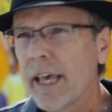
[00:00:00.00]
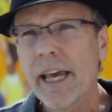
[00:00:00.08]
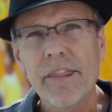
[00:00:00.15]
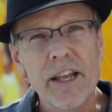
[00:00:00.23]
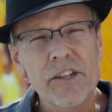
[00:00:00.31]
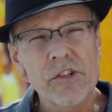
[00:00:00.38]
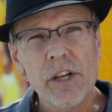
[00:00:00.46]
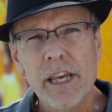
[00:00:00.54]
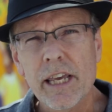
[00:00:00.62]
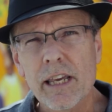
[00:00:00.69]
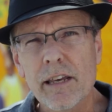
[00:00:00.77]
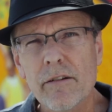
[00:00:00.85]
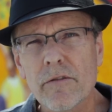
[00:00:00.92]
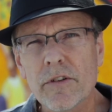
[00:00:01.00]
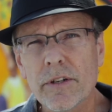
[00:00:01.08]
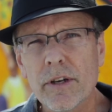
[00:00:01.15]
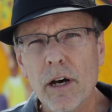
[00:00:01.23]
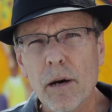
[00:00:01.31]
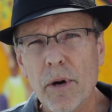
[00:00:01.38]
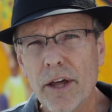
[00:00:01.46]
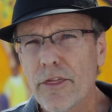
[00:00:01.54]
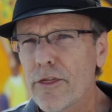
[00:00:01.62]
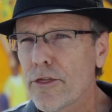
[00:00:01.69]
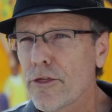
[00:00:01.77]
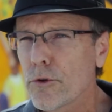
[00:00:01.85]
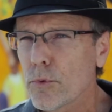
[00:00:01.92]
And that saved about
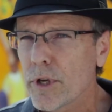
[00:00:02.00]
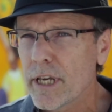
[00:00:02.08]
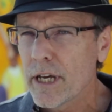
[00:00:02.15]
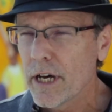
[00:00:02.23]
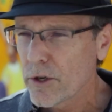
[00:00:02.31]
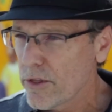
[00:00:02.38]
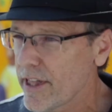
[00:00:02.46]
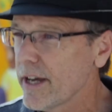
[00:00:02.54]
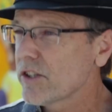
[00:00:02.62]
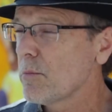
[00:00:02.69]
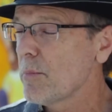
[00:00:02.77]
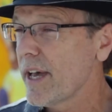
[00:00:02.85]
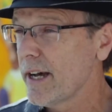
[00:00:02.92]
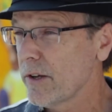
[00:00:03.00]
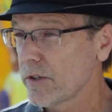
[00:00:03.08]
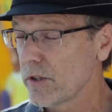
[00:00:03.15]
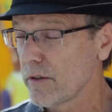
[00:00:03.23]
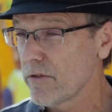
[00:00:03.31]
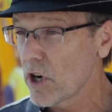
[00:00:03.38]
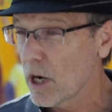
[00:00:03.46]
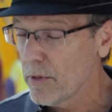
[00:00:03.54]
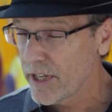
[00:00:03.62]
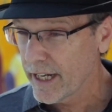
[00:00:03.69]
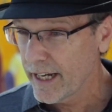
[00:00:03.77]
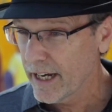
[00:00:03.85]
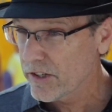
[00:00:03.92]
300,000 pounds of carbon
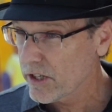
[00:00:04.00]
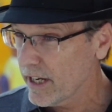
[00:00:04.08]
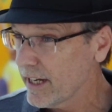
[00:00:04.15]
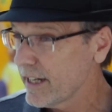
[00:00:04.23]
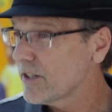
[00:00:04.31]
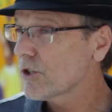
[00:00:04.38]
dioxide,